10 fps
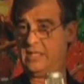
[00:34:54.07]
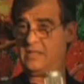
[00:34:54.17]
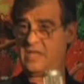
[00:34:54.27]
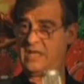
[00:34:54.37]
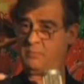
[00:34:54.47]

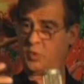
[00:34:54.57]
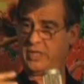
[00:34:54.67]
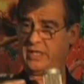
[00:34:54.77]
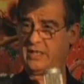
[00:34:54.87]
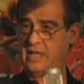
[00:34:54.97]
They
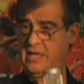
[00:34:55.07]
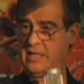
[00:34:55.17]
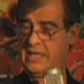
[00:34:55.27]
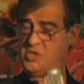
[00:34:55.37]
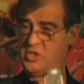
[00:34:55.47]
bring
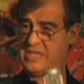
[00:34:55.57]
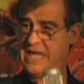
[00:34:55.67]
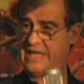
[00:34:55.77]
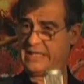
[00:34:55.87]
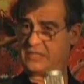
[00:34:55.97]
a
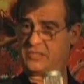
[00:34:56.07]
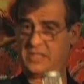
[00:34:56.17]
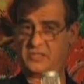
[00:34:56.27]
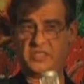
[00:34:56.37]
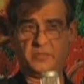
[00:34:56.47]
genetics
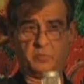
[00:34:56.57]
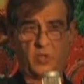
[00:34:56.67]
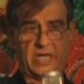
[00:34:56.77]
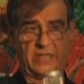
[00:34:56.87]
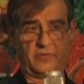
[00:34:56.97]
that's
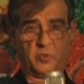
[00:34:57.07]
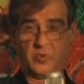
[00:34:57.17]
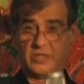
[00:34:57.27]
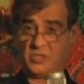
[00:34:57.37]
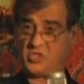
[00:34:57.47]
interbred through
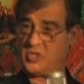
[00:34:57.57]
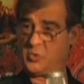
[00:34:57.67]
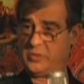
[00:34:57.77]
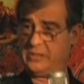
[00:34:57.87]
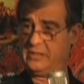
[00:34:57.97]
their
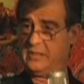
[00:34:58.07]
children,